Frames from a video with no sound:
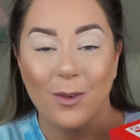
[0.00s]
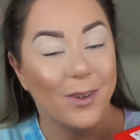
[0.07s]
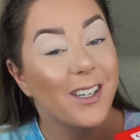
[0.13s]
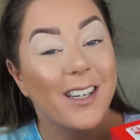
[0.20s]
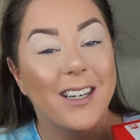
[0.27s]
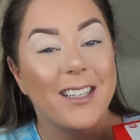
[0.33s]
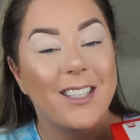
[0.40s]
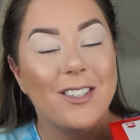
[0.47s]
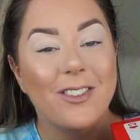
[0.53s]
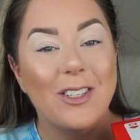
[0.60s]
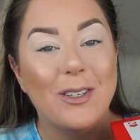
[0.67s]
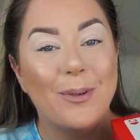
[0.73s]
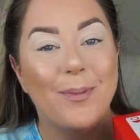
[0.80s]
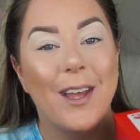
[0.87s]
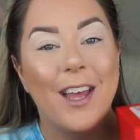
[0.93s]
career on
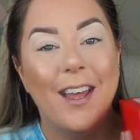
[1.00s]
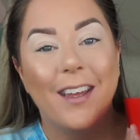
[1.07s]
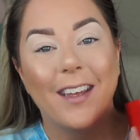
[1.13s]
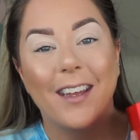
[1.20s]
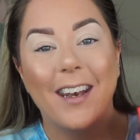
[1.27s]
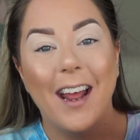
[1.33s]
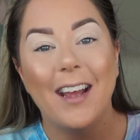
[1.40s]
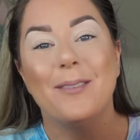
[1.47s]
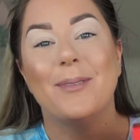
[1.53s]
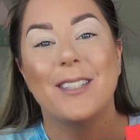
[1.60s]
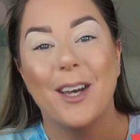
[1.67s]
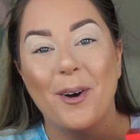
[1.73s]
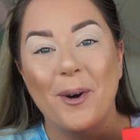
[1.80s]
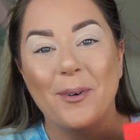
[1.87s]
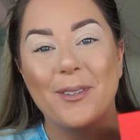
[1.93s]
YouTube and I am
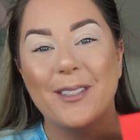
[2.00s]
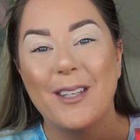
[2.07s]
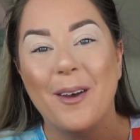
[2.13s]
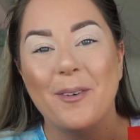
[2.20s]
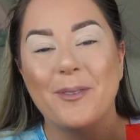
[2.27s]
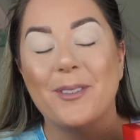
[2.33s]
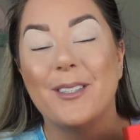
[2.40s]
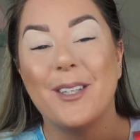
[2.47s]
so, so,